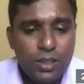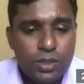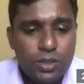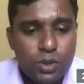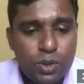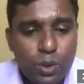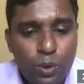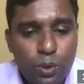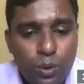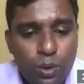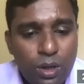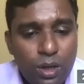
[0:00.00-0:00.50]

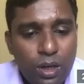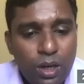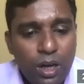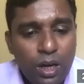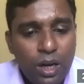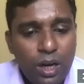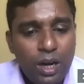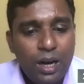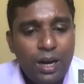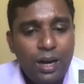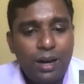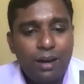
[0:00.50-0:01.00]
So
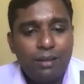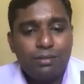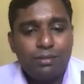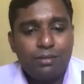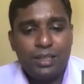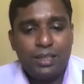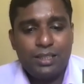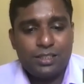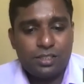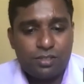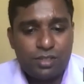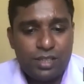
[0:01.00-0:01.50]
uh,
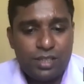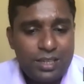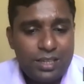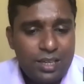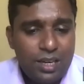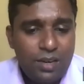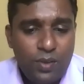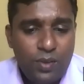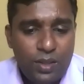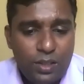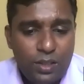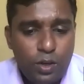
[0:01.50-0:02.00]
it's
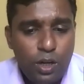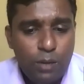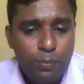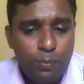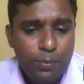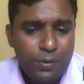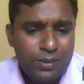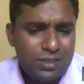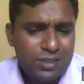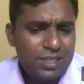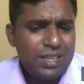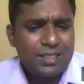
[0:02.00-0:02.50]
treated with
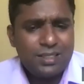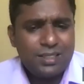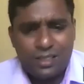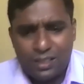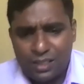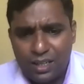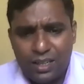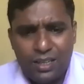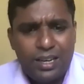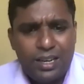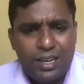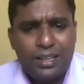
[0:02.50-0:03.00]
ulipristal
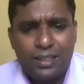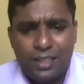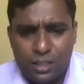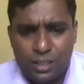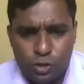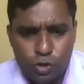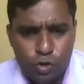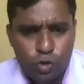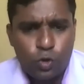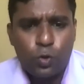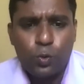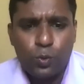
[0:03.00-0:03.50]
acetate. Yeah,
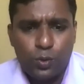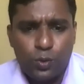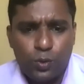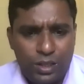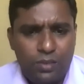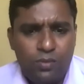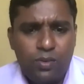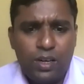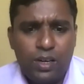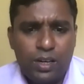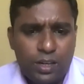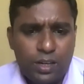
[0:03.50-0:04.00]
that's true.
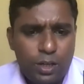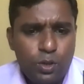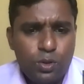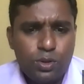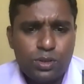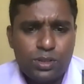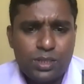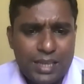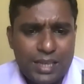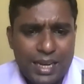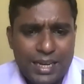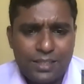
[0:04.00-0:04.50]
It will reduce
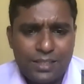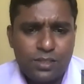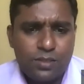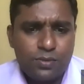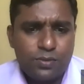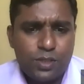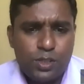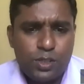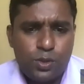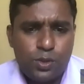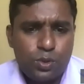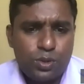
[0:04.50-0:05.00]
the size
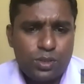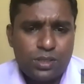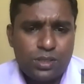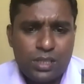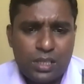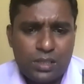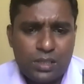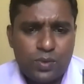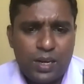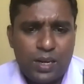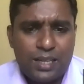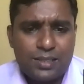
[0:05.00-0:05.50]
of the uterus
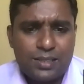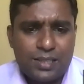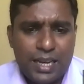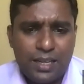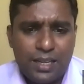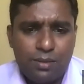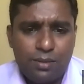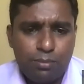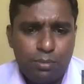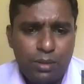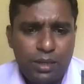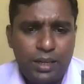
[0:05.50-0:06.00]
as well as
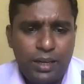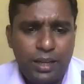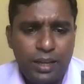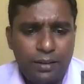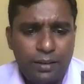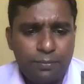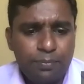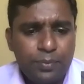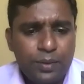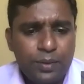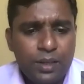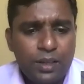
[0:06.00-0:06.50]

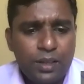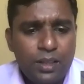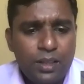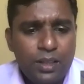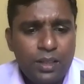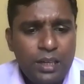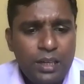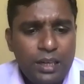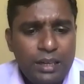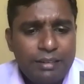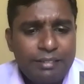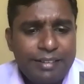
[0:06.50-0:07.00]
bleeding.
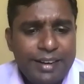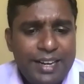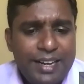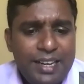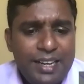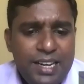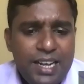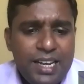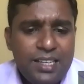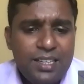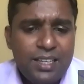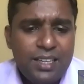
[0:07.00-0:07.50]
Red
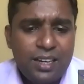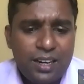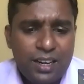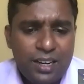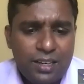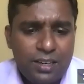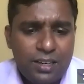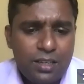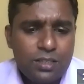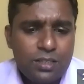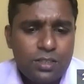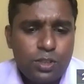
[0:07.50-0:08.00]

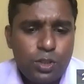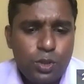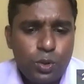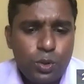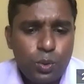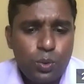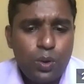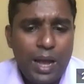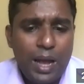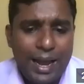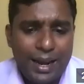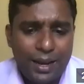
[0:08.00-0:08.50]
degeneration is due
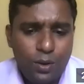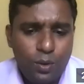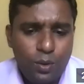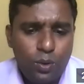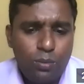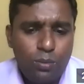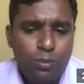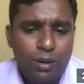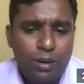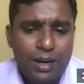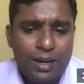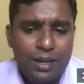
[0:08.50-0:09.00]
to
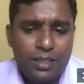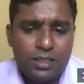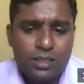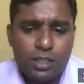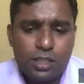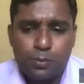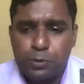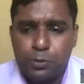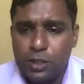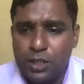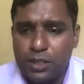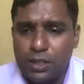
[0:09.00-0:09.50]
acute blood
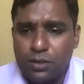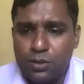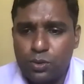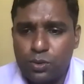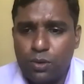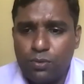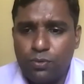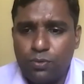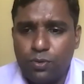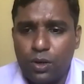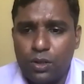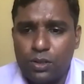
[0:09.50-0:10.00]
disruption. True
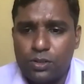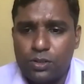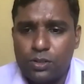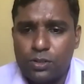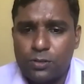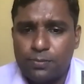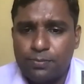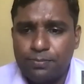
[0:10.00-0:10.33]
or false?